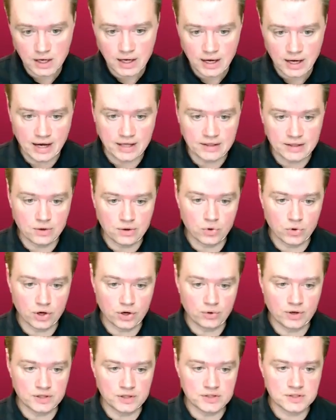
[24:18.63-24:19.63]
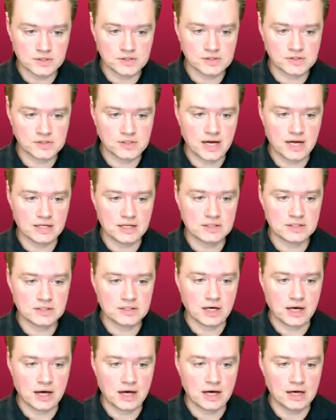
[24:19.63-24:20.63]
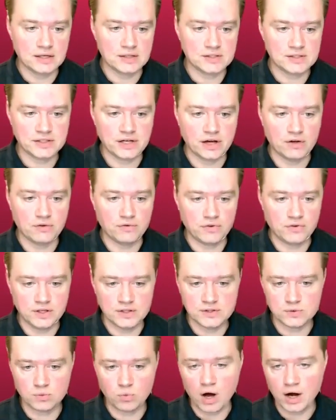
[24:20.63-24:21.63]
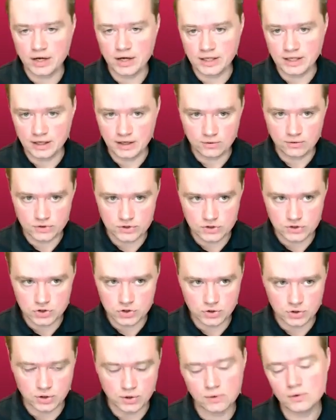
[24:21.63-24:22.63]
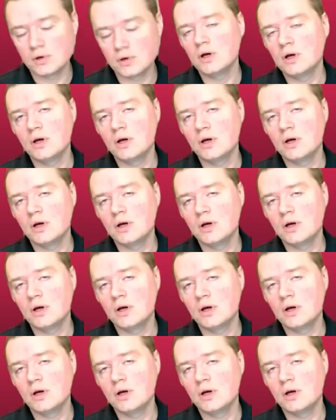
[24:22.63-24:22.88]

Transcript: And then we're going to set self is walking equal to true.